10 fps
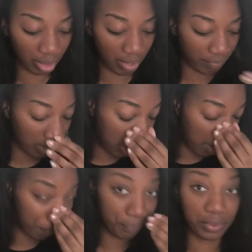If
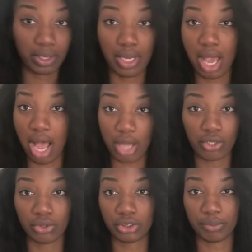not, I'll
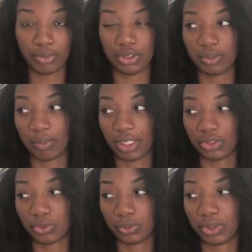go to the beauty supply
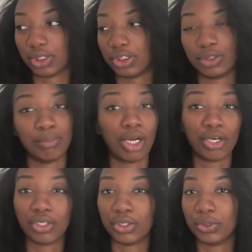store
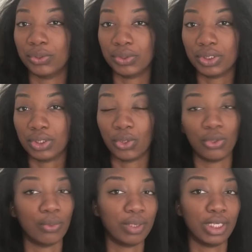tomorrow
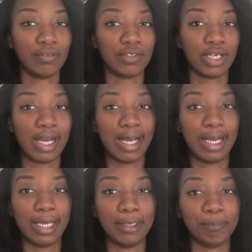or whenever
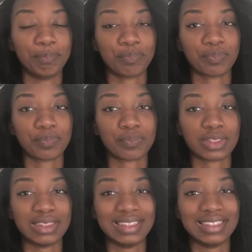I
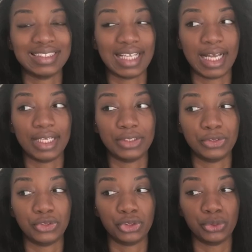decide
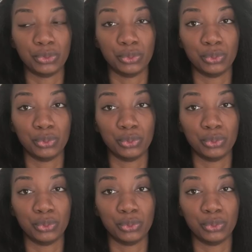to